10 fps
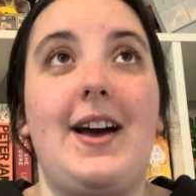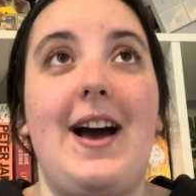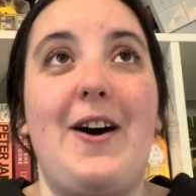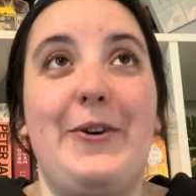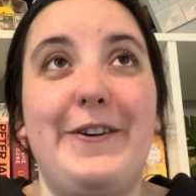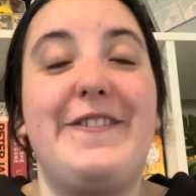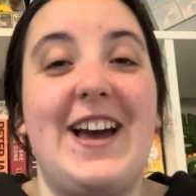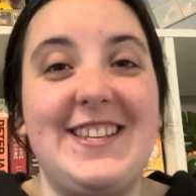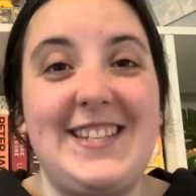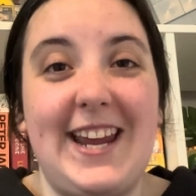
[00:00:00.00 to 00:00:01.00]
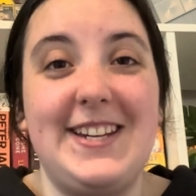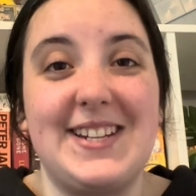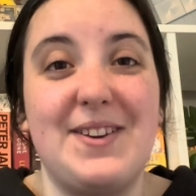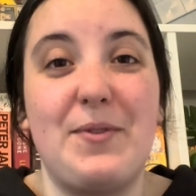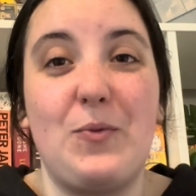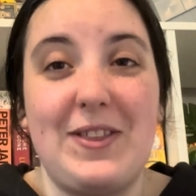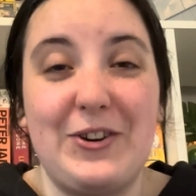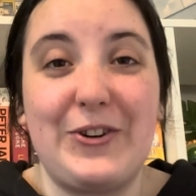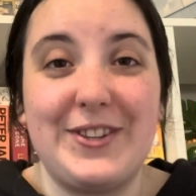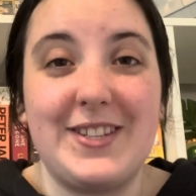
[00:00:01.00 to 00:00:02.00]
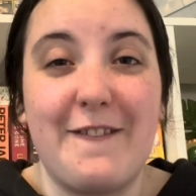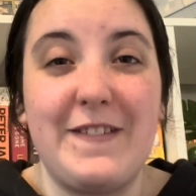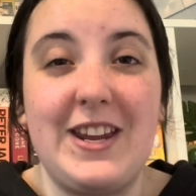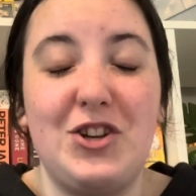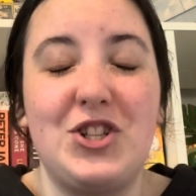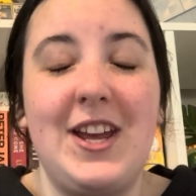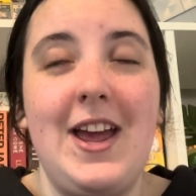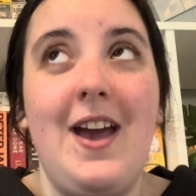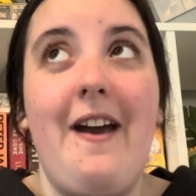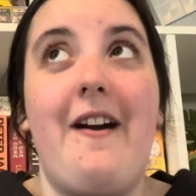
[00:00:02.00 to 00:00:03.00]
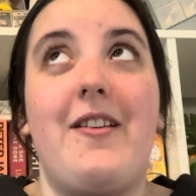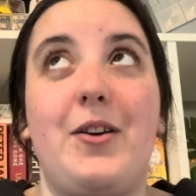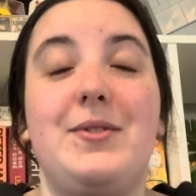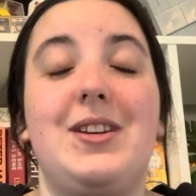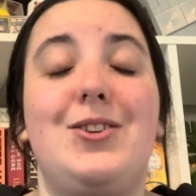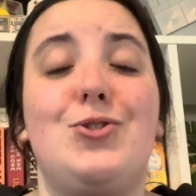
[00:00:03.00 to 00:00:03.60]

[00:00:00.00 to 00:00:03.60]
out of that stadium when the concert finished, and I was in